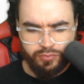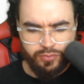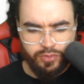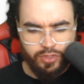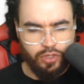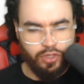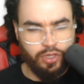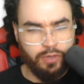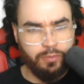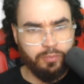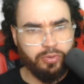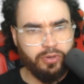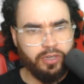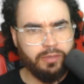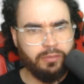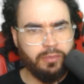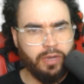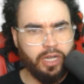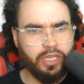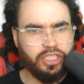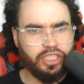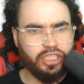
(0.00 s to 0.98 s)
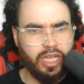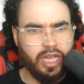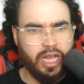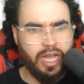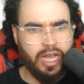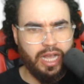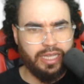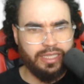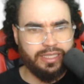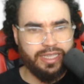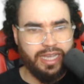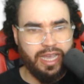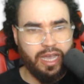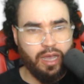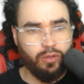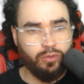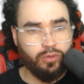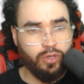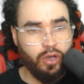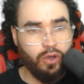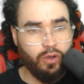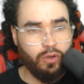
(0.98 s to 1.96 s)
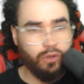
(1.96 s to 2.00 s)
you can pretty much uh,
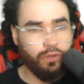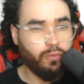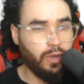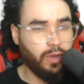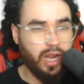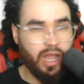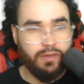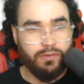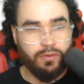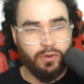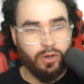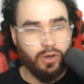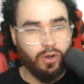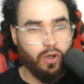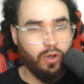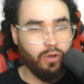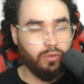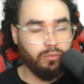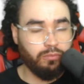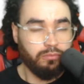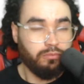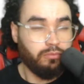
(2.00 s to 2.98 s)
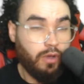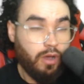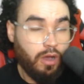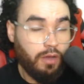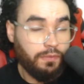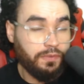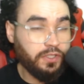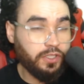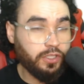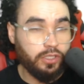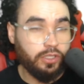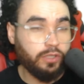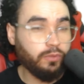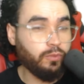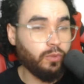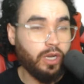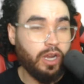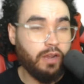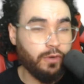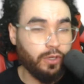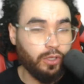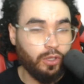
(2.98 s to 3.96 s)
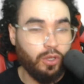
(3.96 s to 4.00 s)
download whatever, obviously,
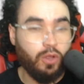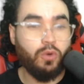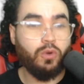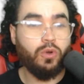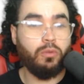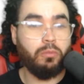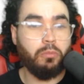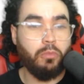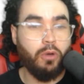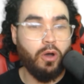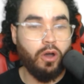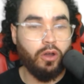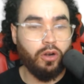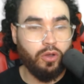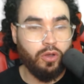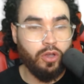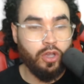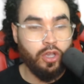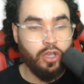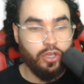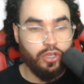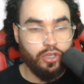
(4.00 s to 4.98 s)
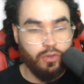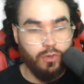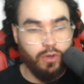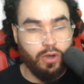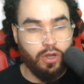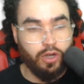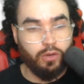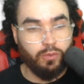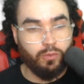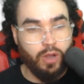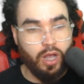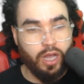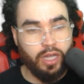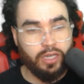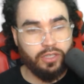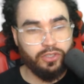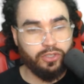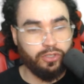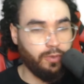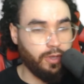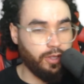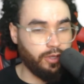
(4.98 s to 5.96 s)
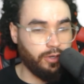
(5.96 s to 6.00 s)
whatever local model you want to run.
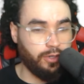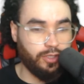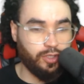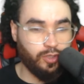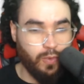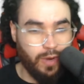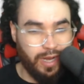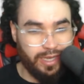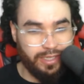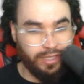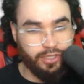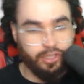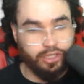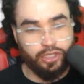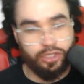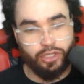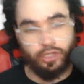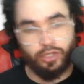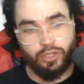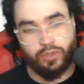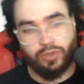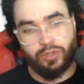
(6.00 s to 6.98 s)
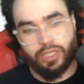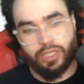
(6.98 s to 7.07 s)
So whether it's Qwen 2,